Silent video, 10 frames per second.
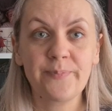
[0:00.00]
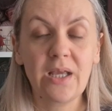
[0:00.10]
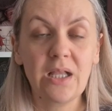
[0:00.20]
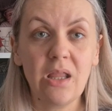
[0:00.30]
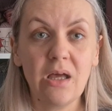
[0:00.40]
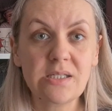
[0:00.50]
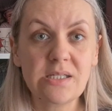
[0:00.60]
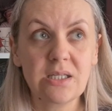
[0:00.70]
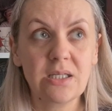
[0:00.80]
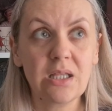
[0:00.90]

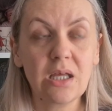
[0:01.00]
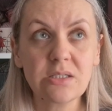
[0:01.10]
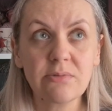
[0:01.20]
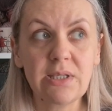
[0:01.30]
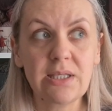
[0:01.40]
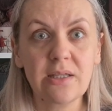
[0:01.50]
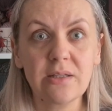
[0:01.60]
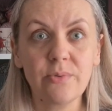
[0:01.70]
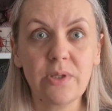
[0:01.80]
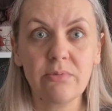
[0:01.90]
Last
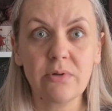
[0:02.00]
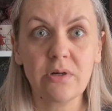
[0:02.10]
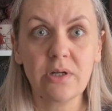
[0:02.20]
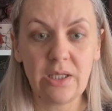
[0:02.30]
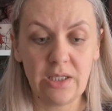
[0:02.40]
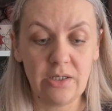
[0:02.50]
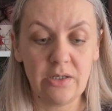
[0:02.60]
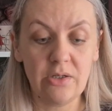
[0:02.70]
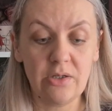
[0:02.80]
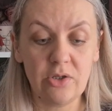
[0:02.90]
weekend we were
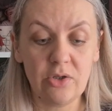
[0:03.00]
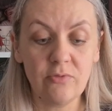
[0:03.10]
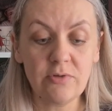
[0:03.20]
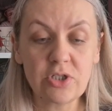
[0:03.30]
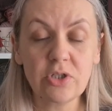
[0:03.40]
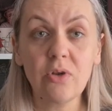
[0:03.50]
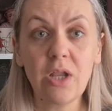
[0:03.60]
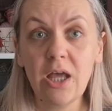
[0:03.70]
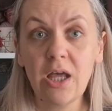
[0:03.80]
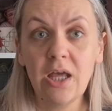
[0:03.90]
in
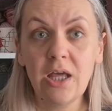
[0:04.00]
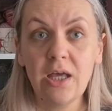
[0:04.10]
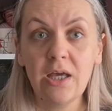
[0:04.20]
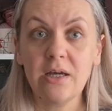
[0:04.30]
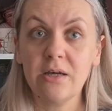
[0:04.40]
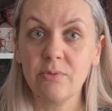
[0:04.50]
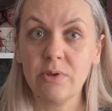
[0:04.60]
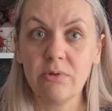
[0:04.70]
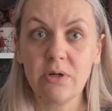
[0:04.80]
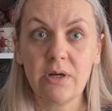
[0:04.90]
Jyväskylä. We
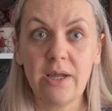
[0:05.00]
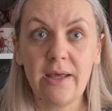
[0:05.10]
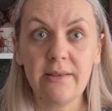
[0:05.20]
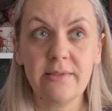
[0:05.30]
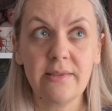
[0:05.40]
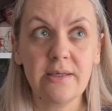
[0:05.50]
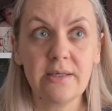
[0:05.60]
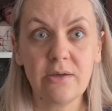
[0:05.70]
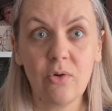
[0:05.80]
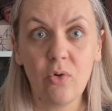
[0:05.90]
were at
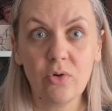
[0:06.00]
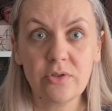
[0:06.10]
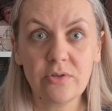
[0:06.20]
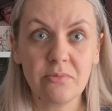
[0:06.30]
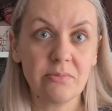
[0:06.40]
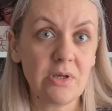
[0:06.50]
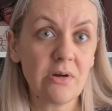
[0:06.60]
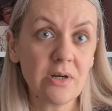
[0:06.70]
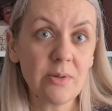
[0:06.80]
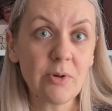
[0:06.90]
the autumn
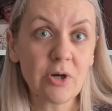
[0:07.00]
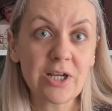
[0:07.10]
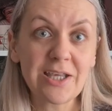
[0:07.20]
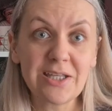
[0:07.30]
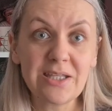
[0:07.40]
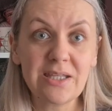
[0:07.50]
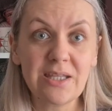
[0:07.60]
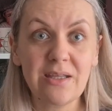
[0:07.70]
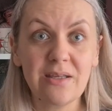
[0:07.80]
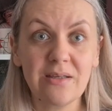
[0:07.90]
yarn market,
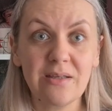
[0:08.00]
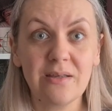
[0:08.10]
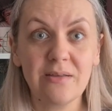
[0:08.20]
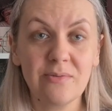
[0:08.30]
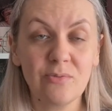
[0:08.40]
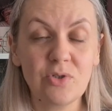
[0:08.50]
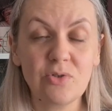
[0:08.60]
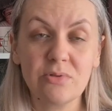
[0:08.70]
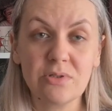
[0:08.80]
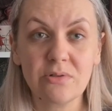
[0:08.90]

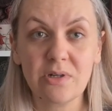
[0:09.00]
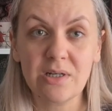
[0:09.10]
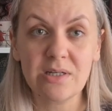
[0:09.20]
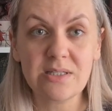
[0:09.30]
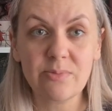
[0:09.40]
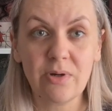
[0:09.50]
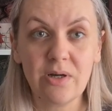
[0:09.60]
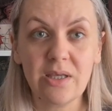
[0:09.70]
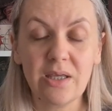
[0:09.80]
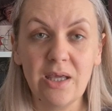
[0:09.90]
which was organized
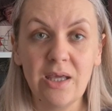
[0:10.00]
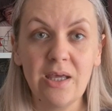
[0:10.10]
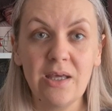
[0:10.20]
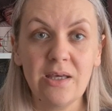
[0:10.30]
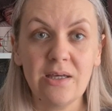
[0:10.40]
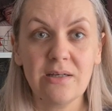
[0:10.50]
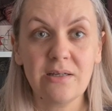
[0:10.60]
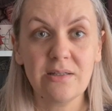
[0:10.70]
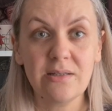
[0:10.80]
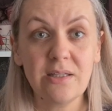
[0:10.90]
by
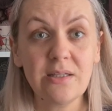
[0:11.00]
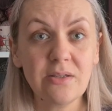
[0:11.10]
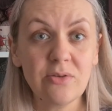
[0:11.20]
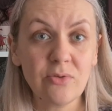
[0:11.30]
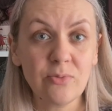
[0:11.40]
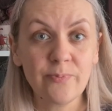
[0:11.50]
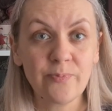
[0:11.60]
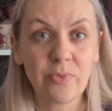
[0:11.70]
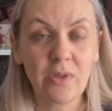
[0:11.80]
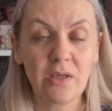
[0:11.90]
Tititu
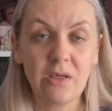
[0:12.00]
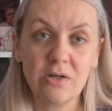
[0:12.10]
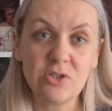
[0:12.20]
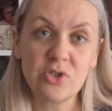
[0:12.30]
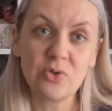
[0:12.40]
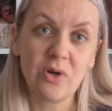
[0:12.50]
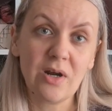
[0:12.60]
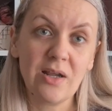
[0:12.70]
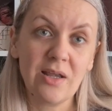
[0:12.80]
yarn store.